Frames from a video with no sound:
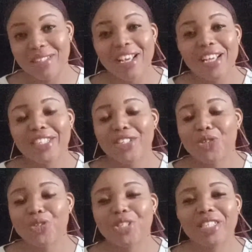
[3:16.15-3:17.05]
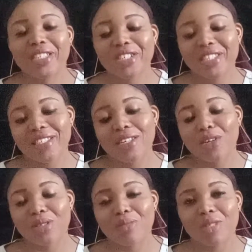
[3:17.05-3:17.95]
she just tells
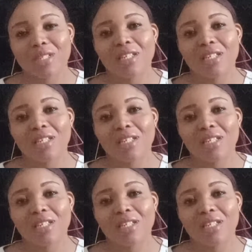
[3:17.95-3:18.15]
me,